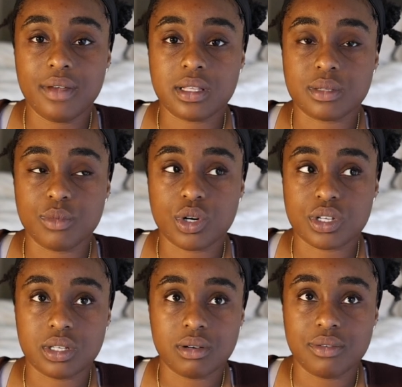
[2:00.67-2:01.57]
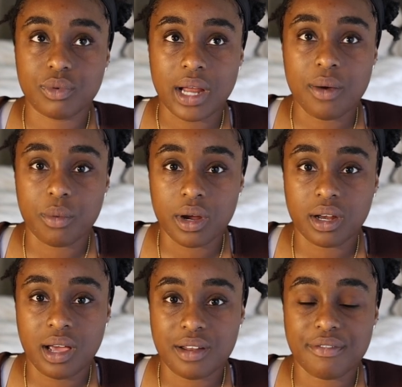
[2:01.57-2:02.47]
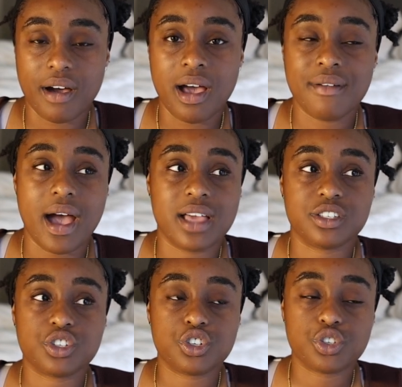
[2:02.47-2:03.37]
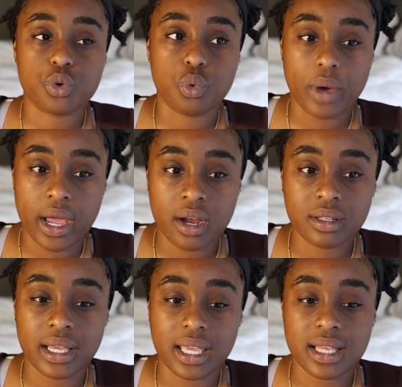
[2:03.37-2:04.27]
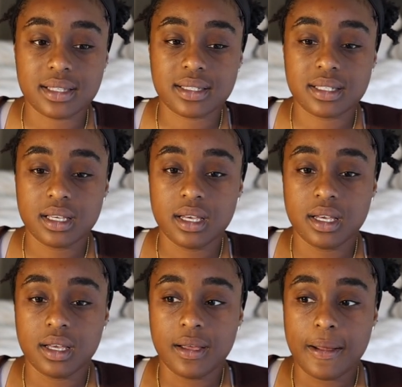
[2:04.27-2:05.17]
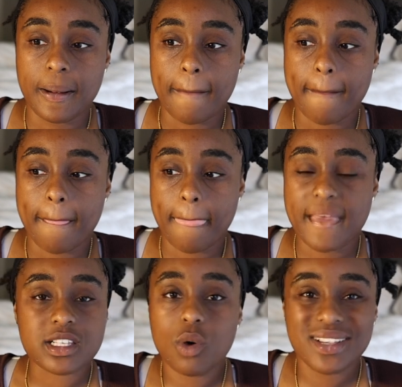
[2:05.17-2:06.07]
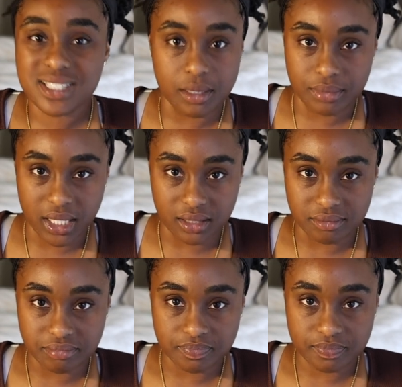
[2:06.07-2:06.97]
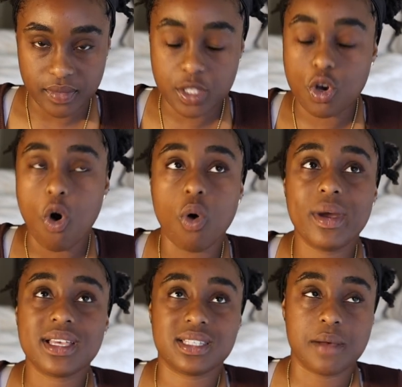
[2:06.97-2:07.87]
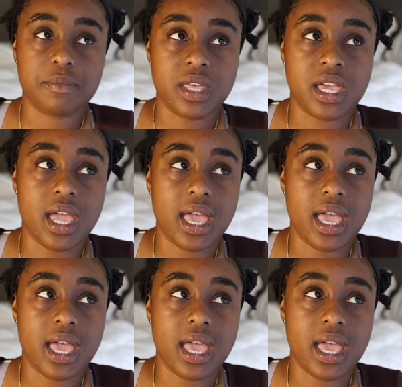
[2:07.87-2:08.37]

It's more so of when I work a 9-to-5, I swear, like, it's always something. It's always something.